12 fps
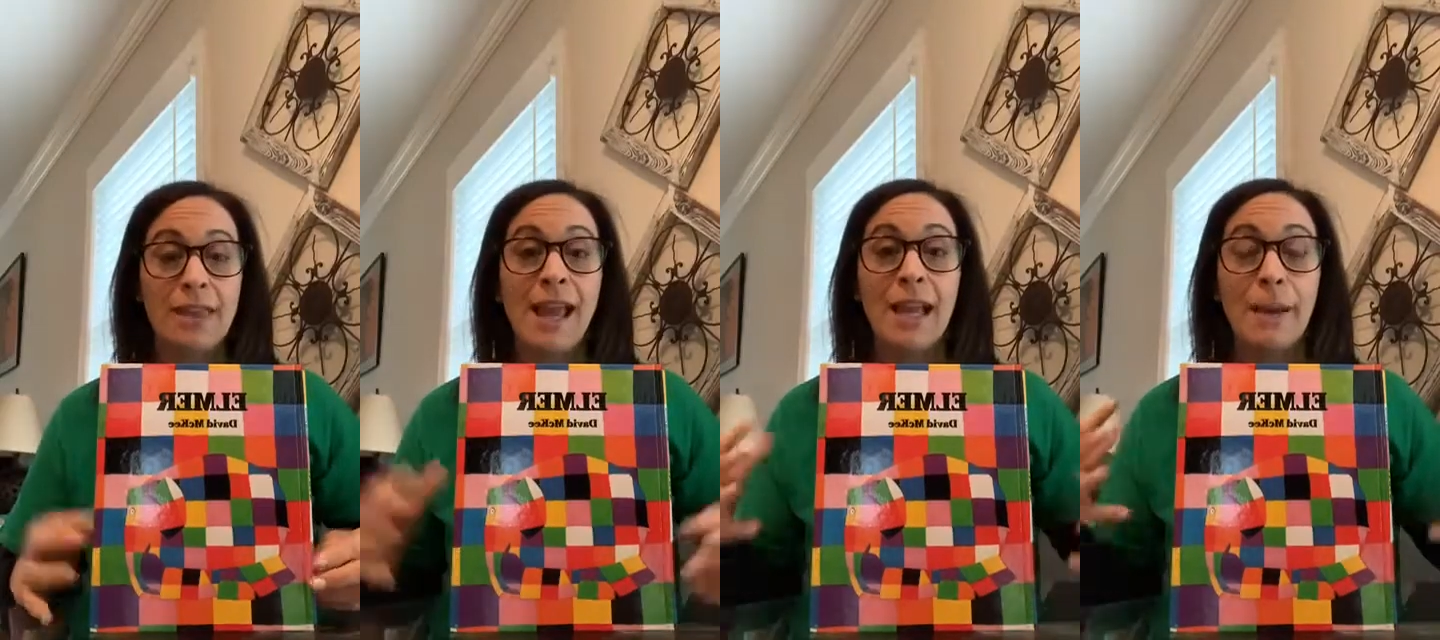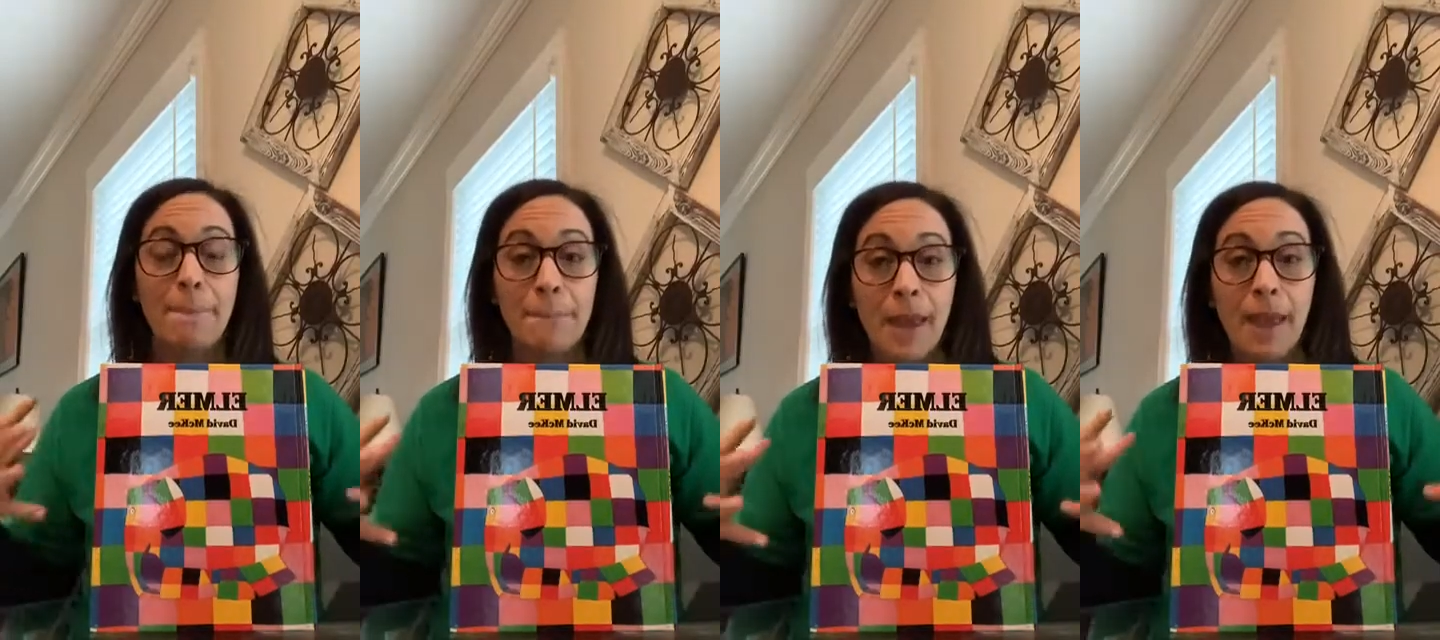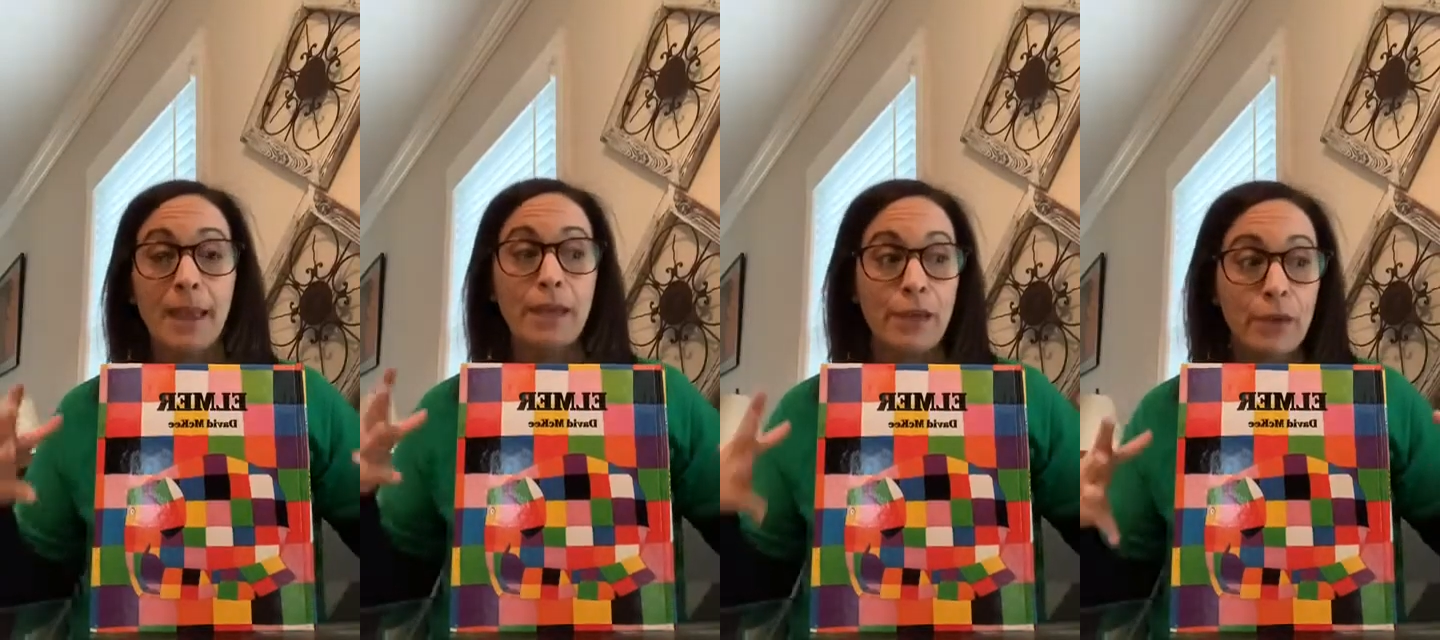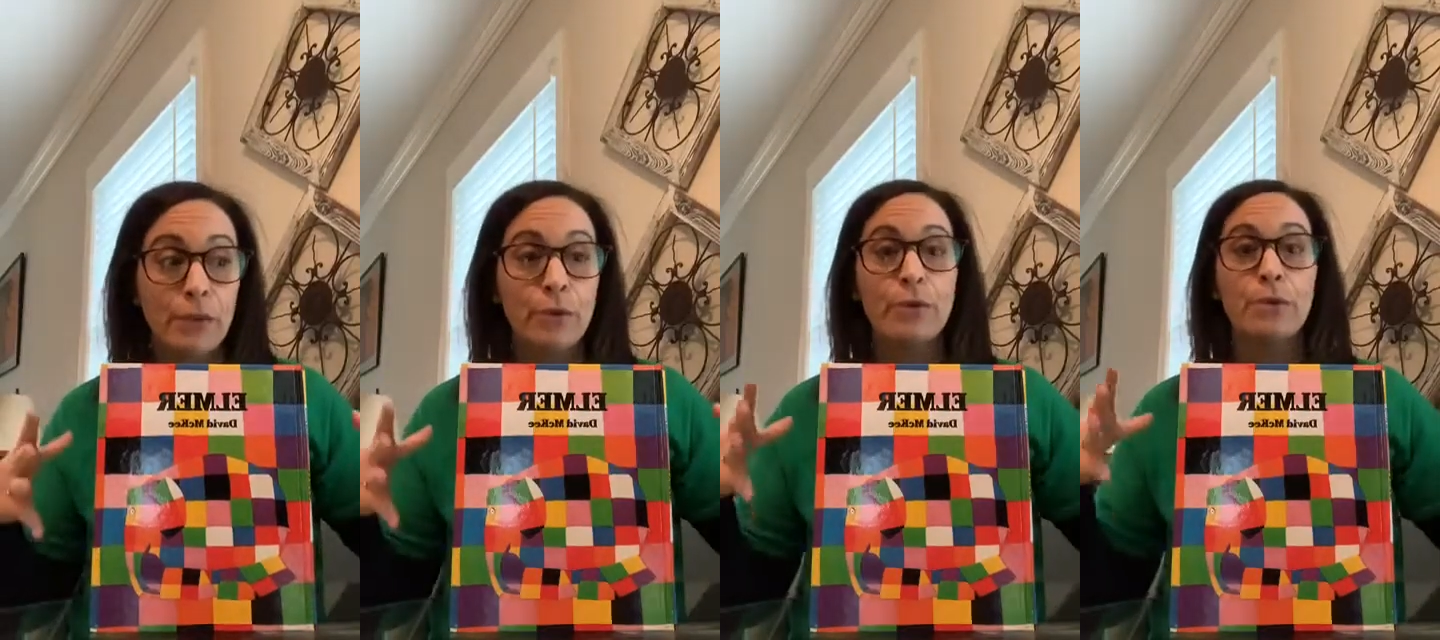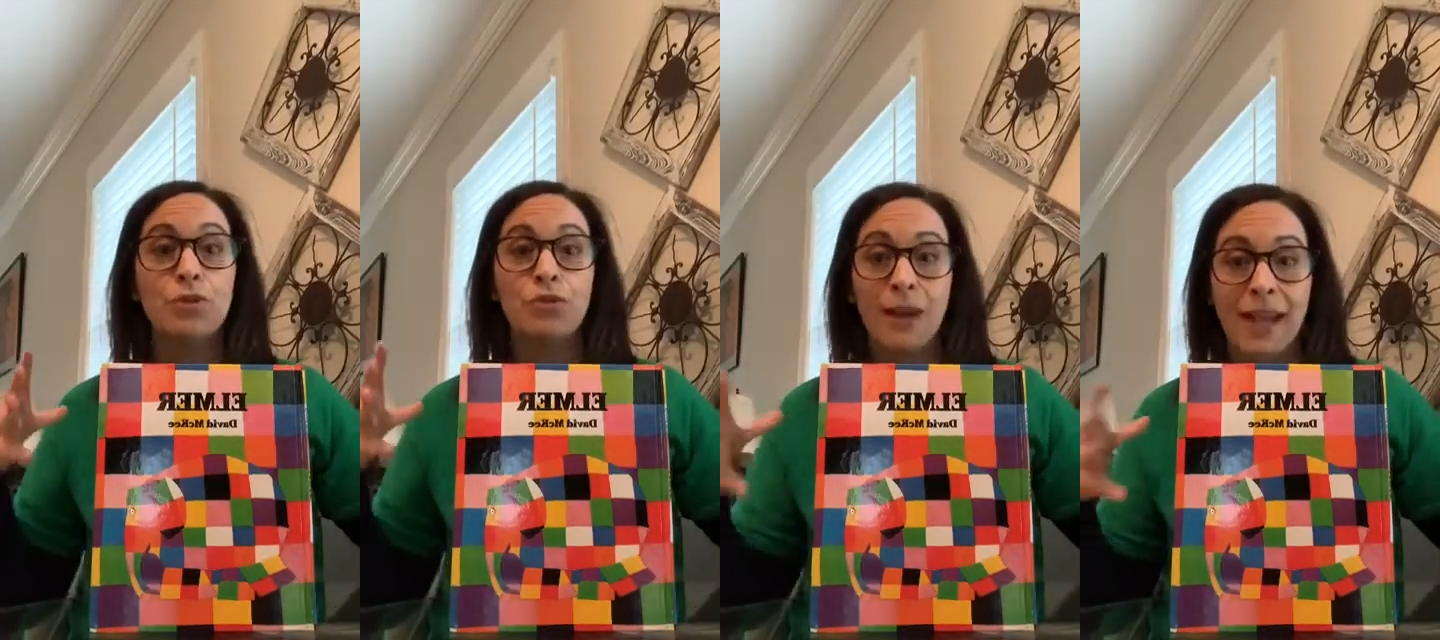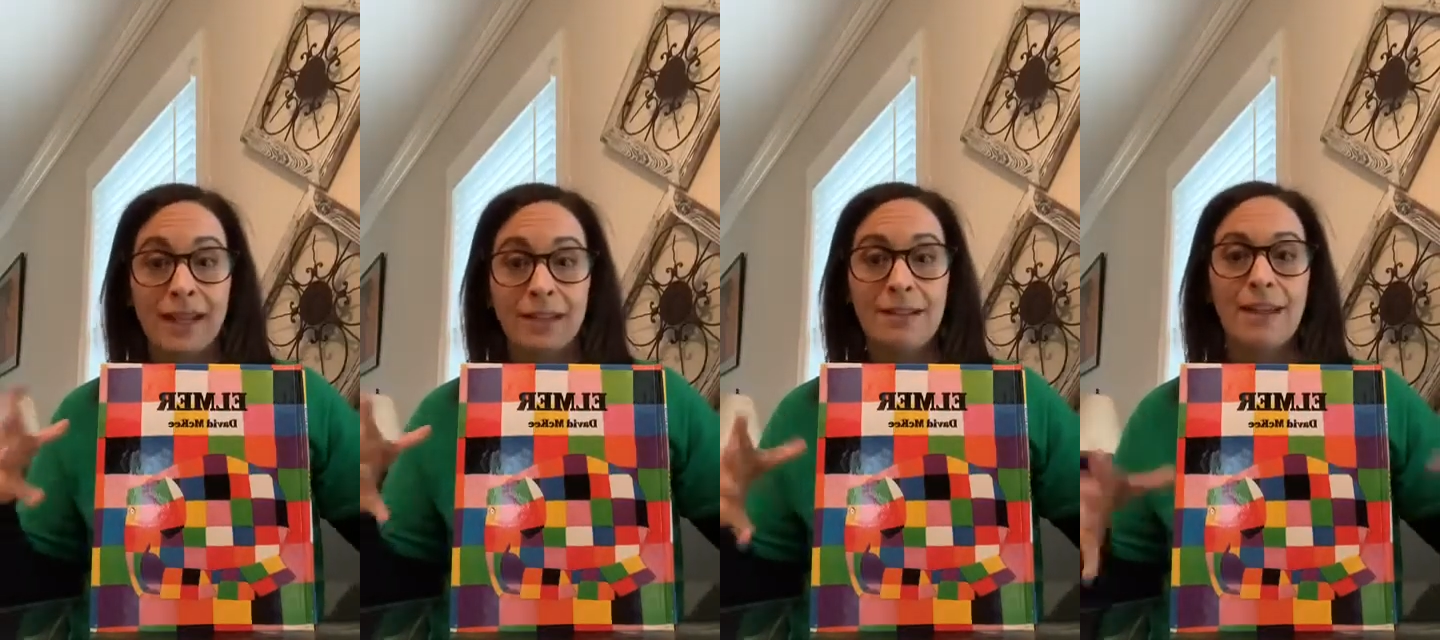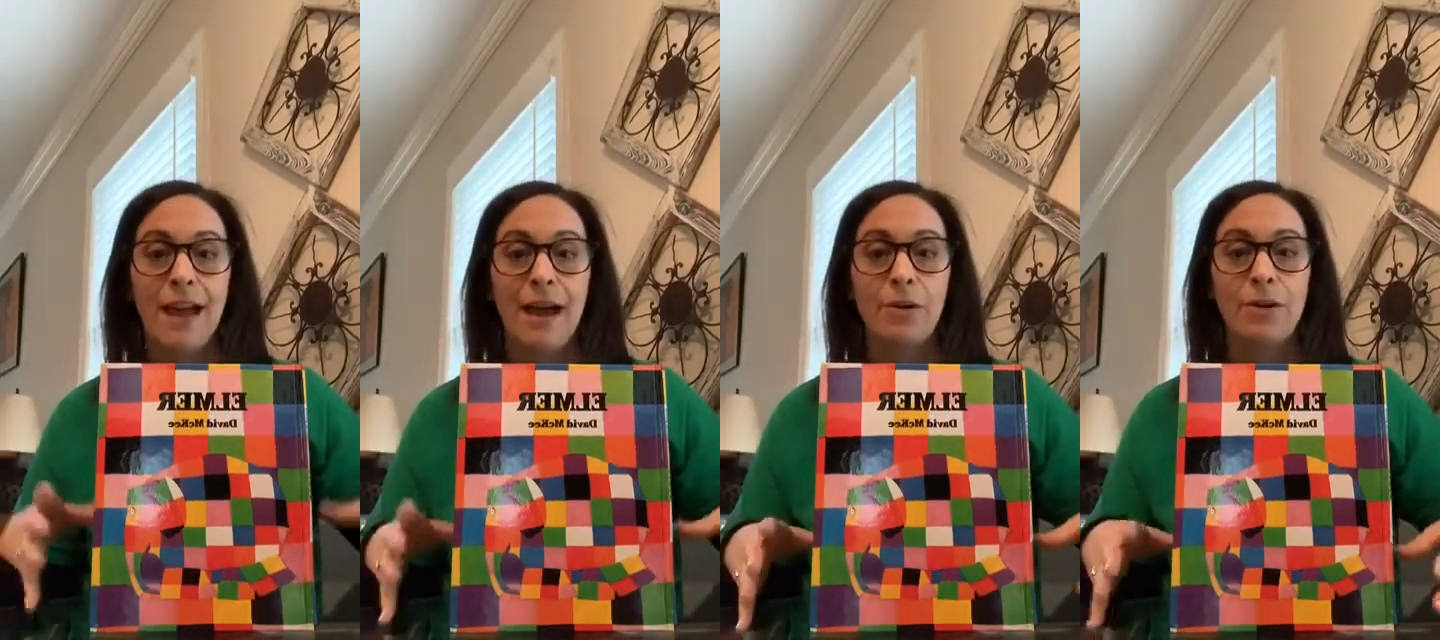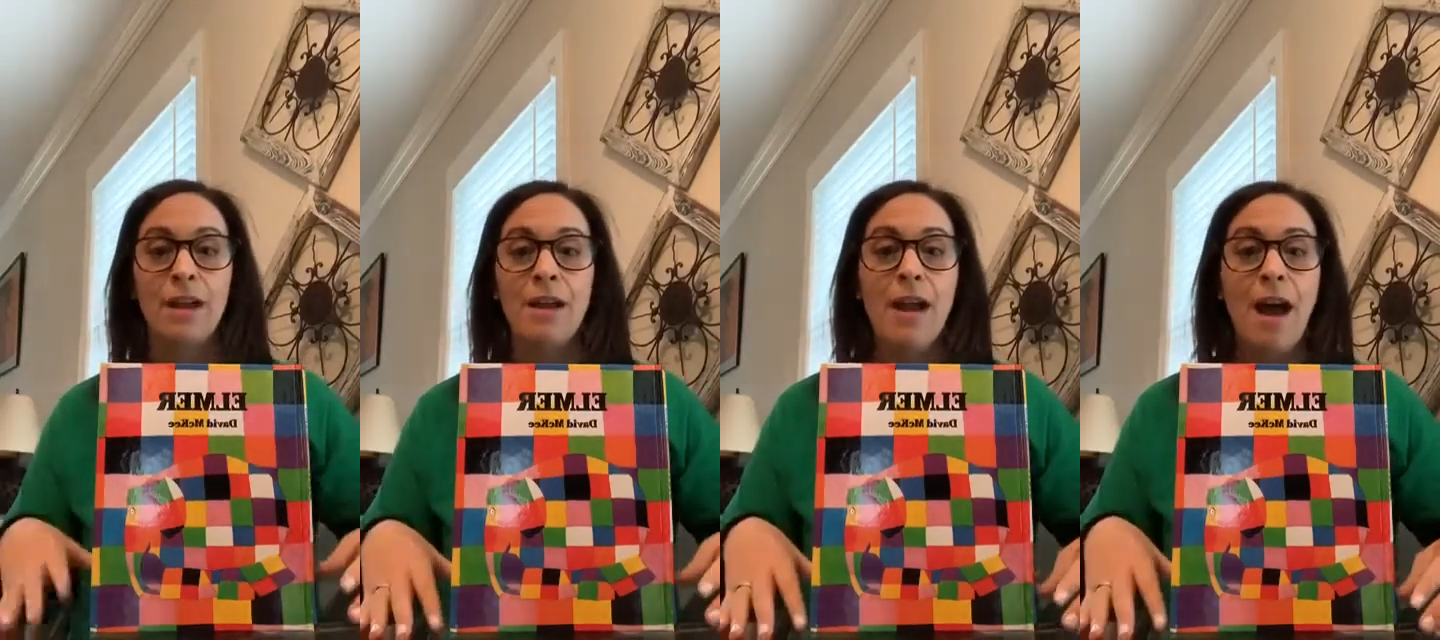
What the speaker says: they had a big, huge rain cloud